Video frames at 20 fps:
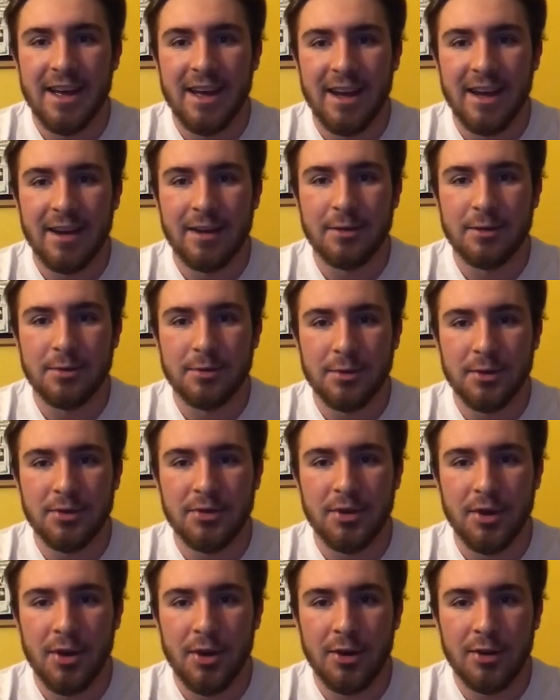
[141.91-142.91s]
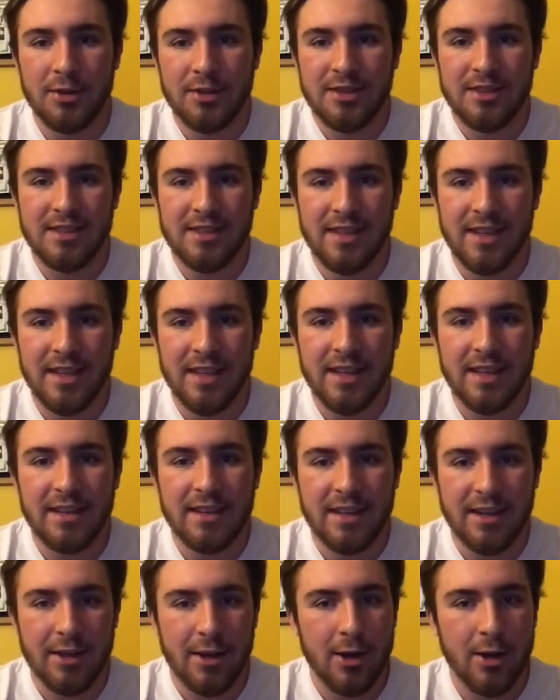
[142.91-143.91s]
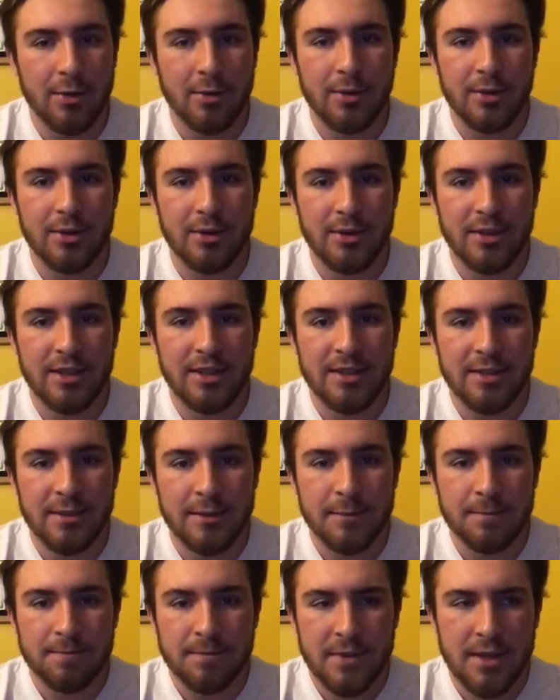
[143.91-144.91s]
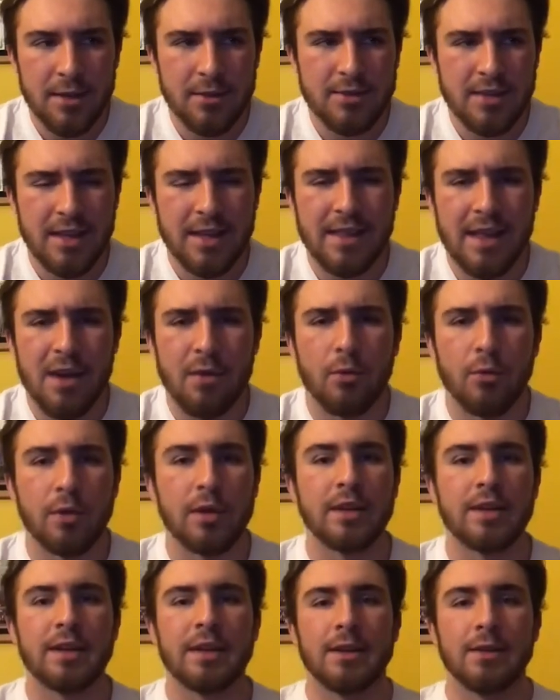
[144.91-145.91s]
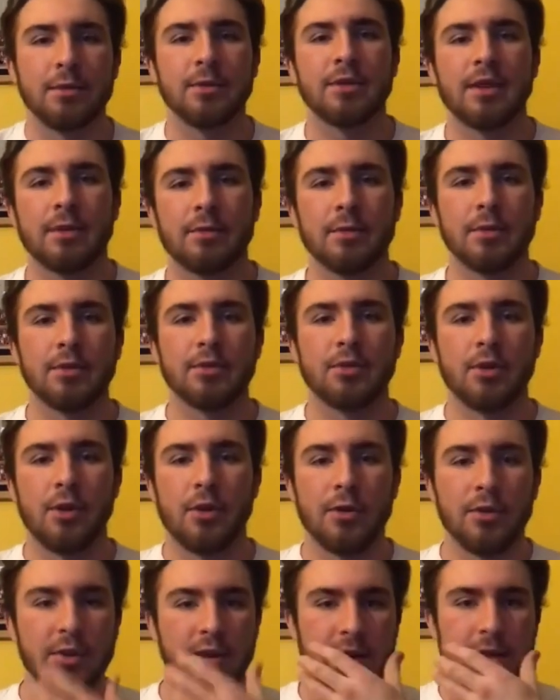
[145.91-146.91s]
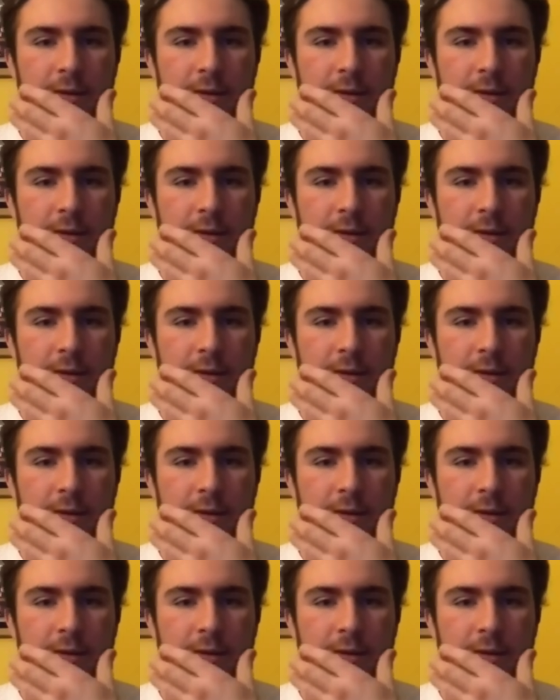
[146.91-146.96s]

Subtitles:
I was real tall and skinny and awkward looking. I was that one kid who was real tall and